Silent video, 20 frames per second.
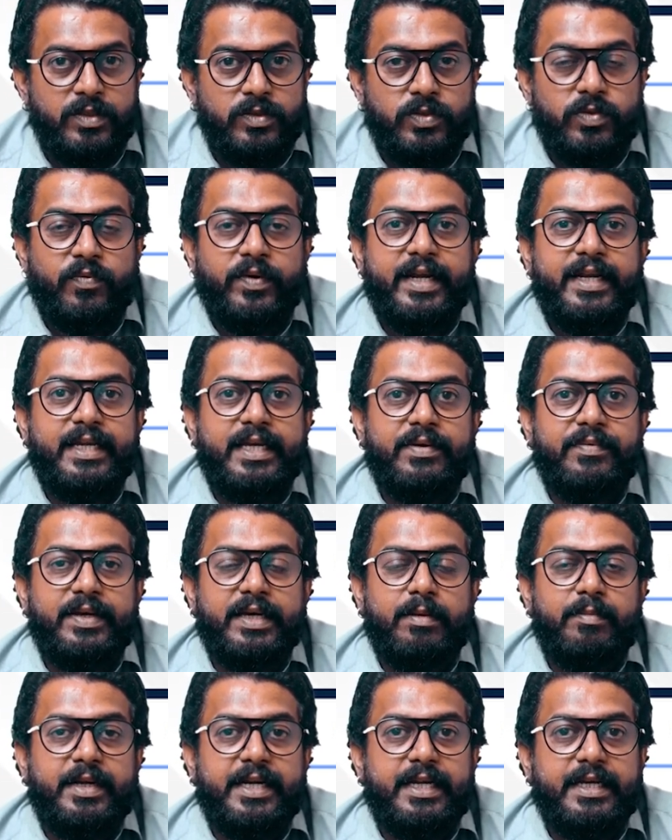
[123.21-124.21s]
So while
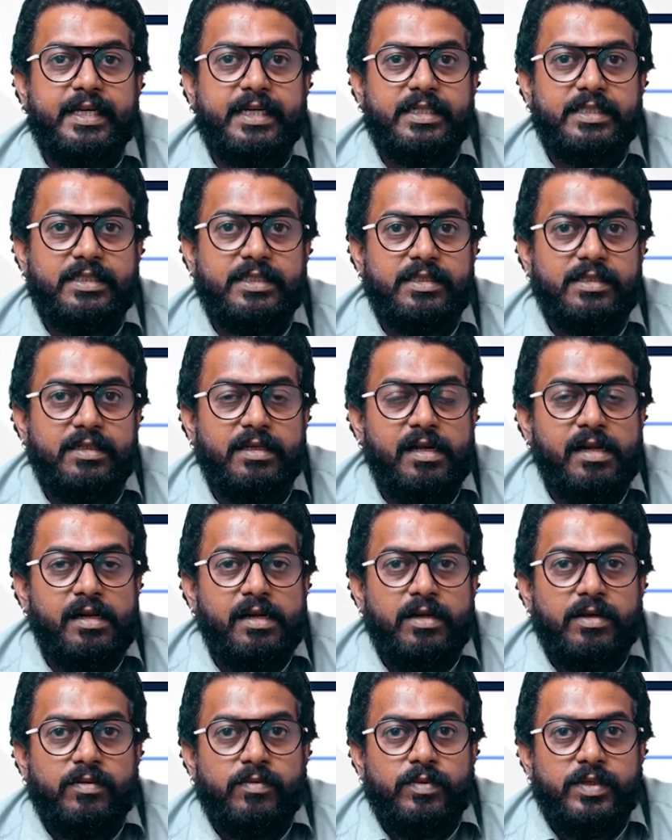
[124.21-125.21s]
giving a medication
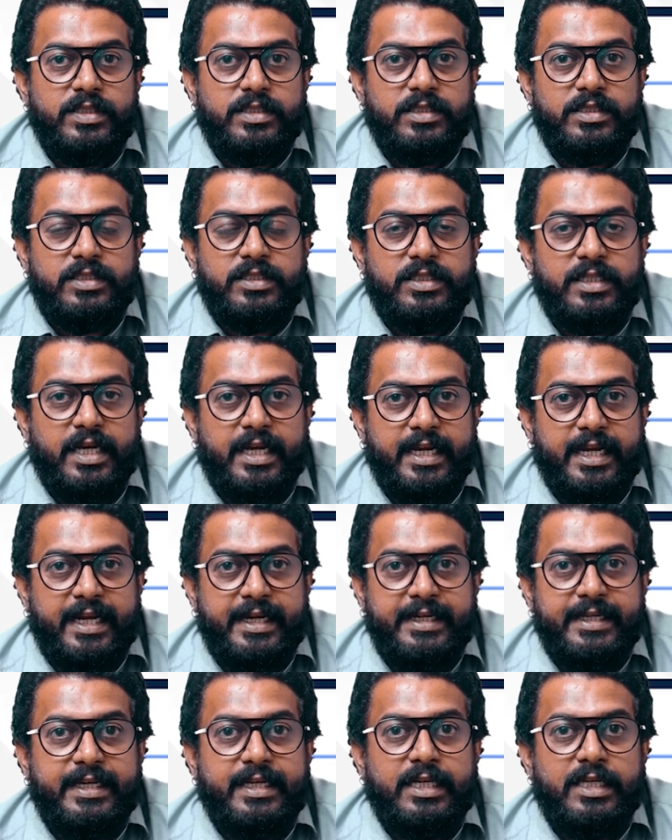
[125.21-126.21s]
which is an
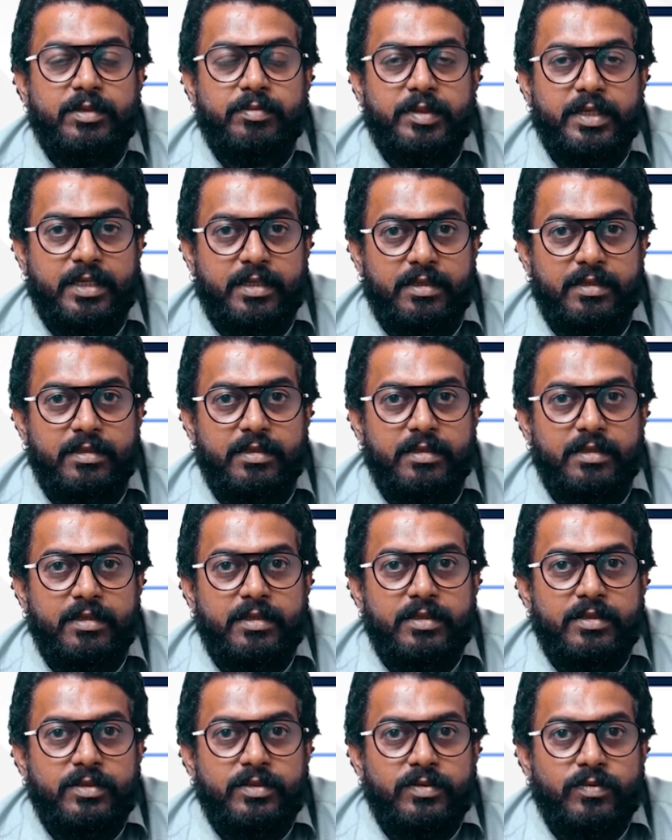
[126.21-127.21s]
anti-arrhythmic,
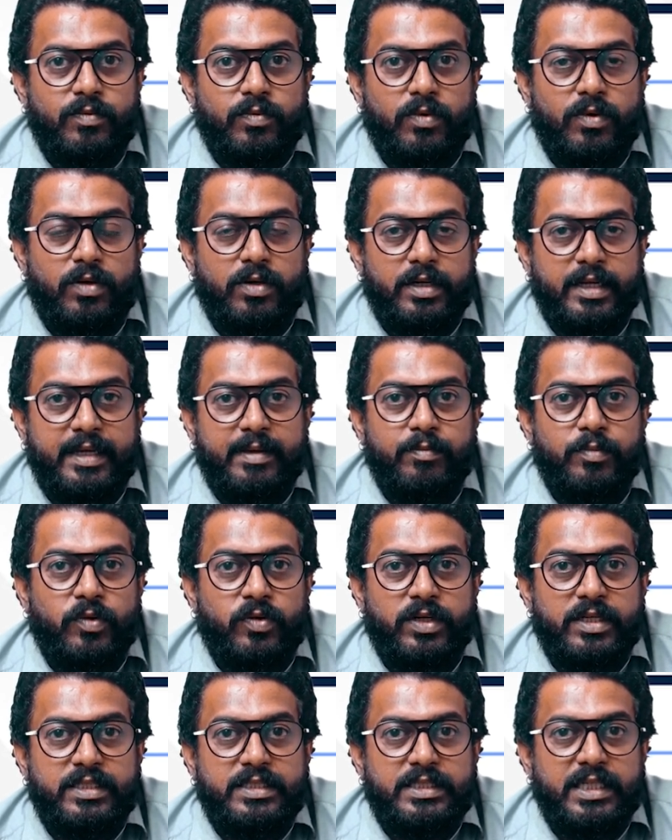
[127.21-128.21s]
what
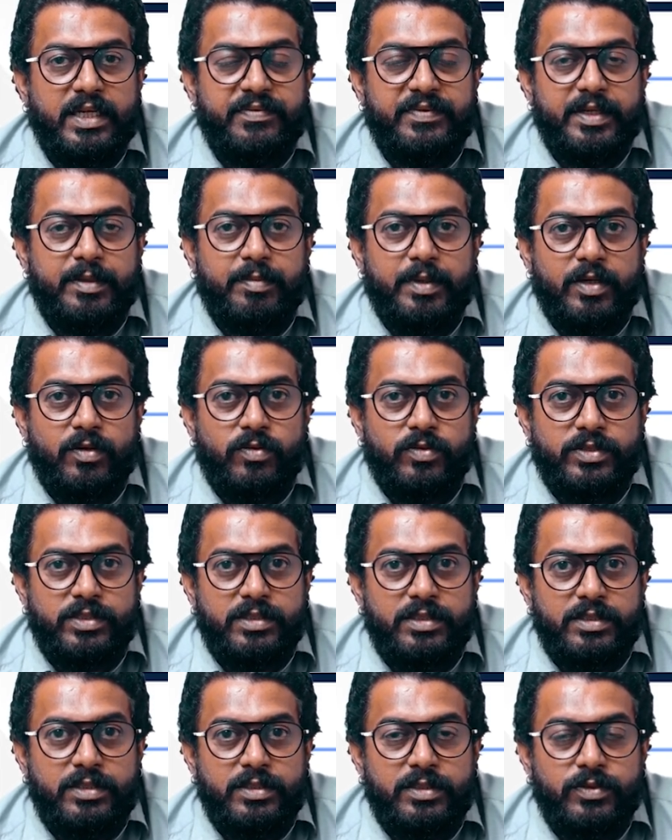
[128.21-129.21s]
important safety
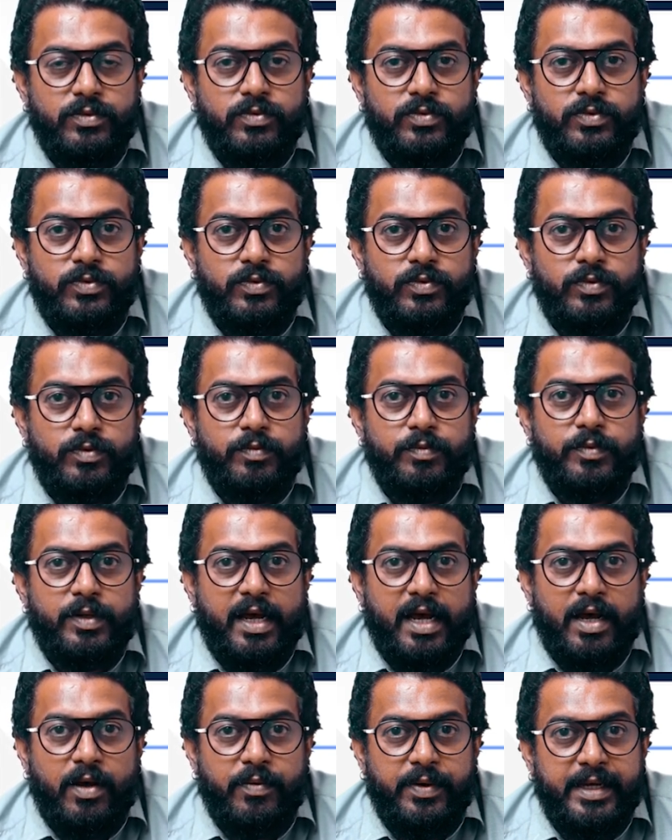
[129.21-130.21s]
precautions you should
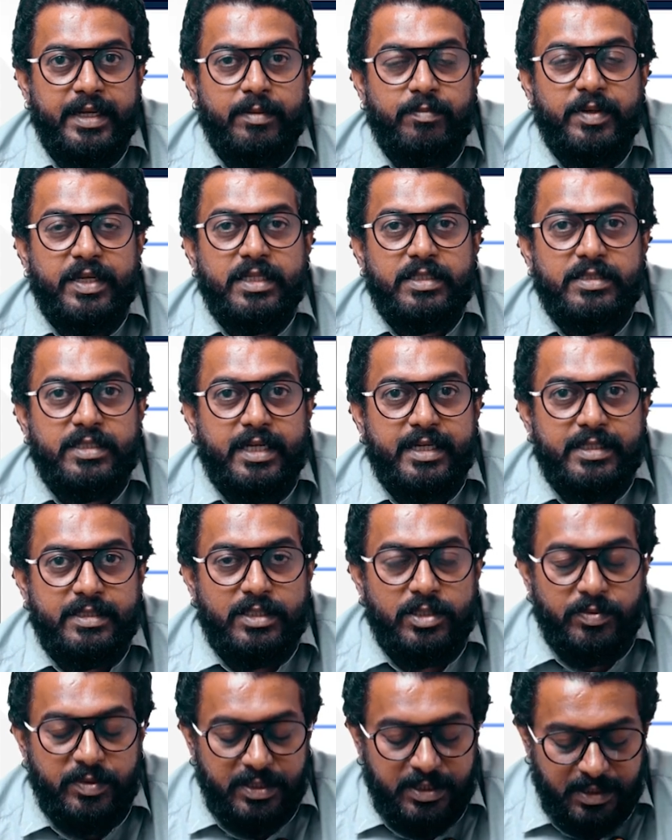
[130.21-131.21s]
have in place? That
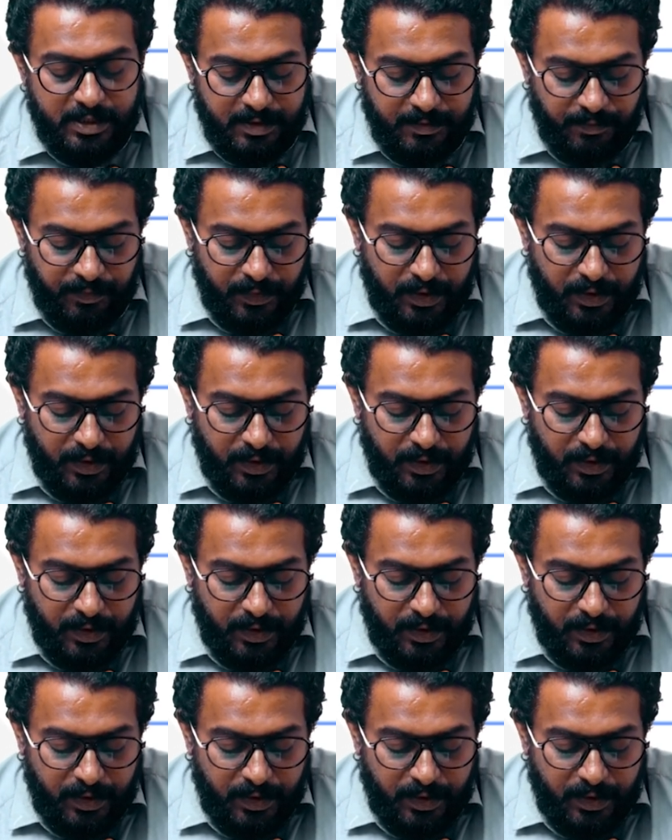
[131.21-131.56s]
is a question.